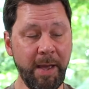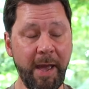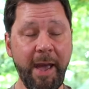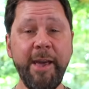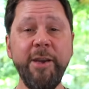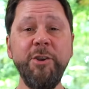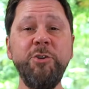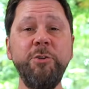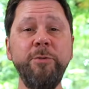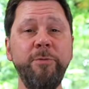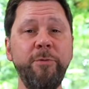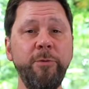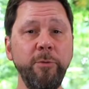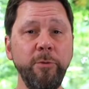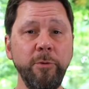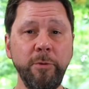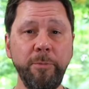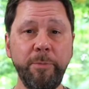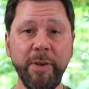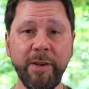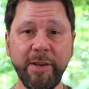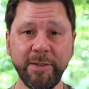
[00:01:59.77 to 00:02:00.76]
Asian
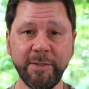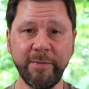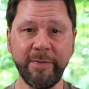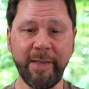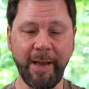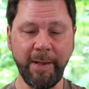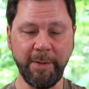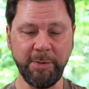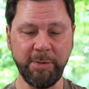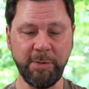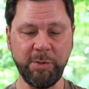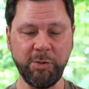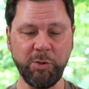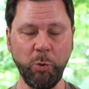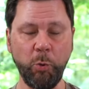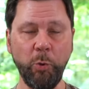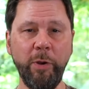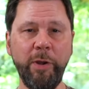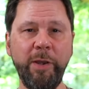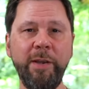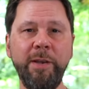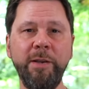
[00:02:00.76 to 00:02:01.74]
food, because of that
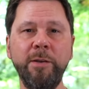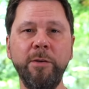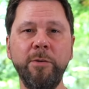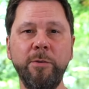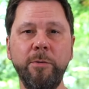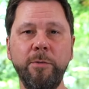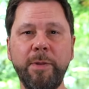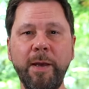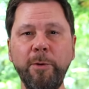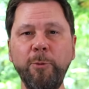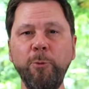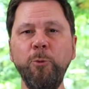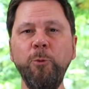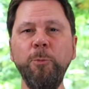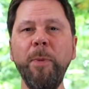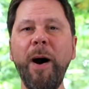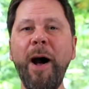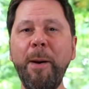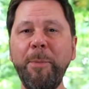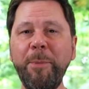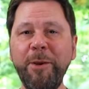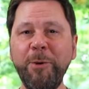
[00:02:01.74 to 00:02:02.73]
soy, that
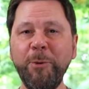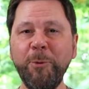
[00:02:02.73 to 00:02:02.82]
umami